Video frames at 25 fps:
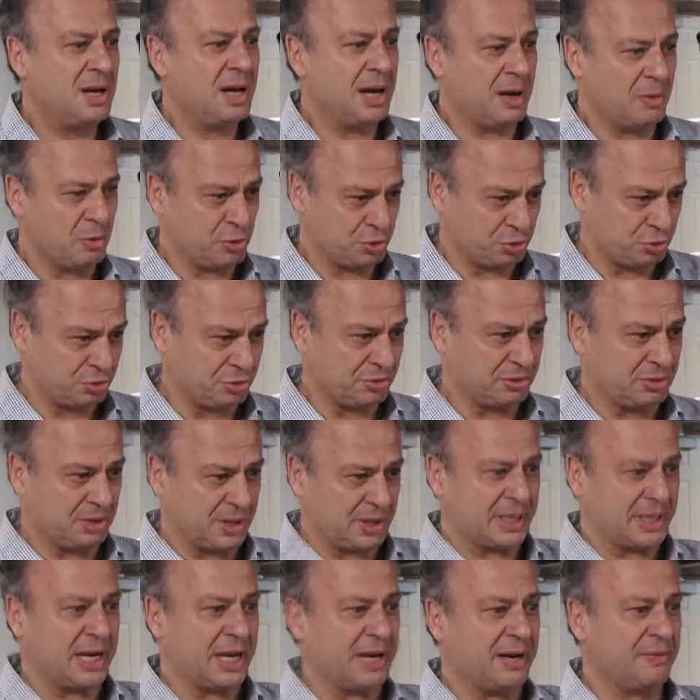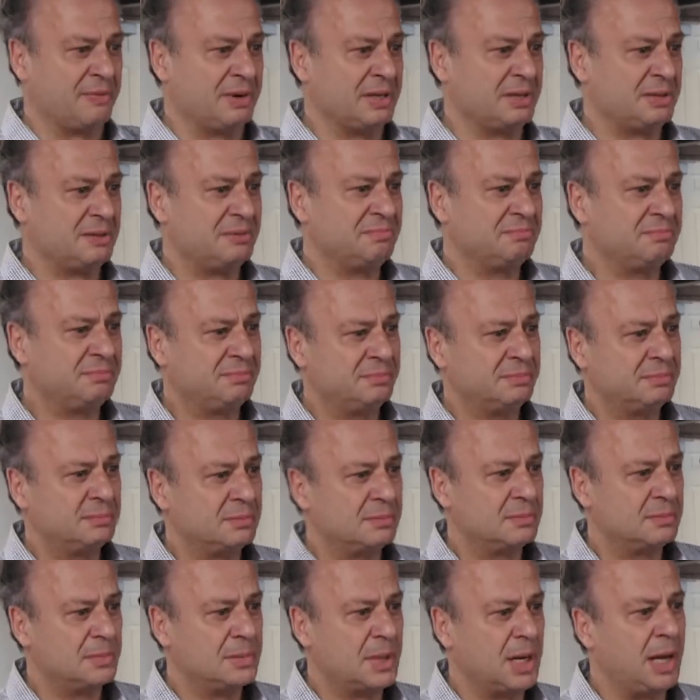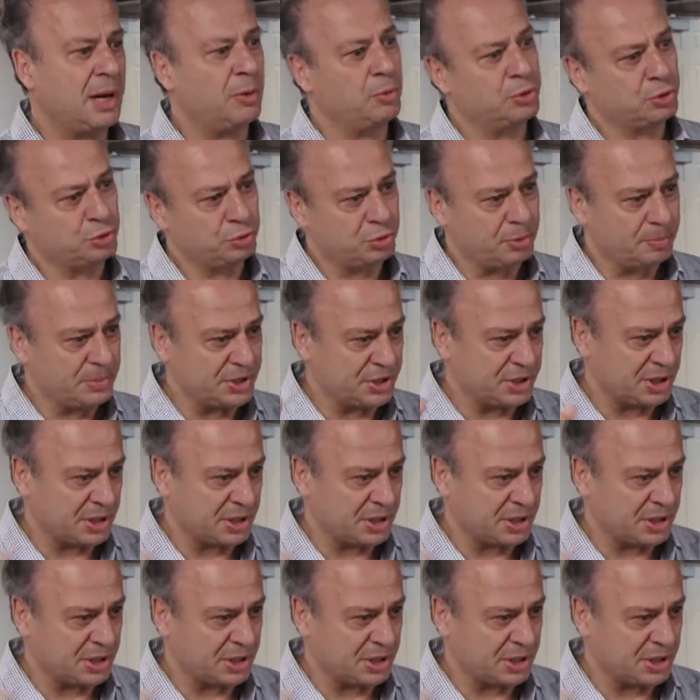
I want you to take care of it. I want you to be